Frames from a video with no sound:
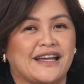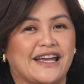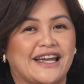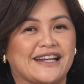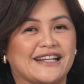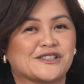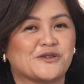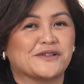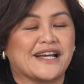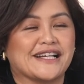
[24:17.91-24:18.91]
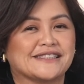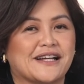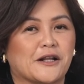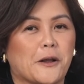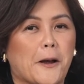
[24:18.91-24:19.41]
And it's so nice
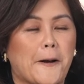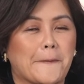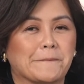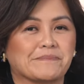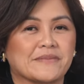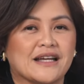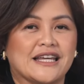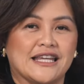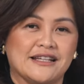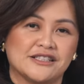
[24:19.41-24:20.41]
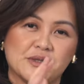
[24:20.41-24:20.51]
that she